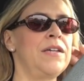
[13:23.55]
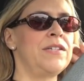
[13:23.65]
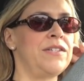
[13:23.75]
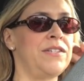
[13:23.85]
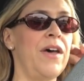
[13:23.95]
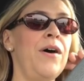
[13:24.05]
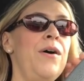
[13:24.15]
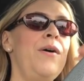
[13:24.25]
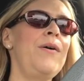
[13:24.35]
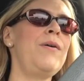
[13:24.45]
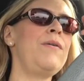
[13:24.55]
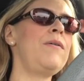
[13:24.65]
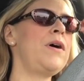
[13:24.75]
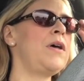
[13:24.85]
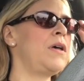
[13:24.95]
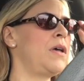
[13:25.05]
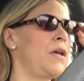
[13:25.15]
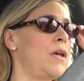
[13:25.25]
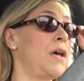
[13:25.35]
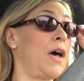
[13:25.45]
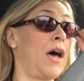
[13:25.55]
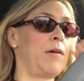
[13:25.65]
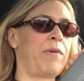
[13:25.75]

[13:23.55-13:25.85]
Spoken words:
So I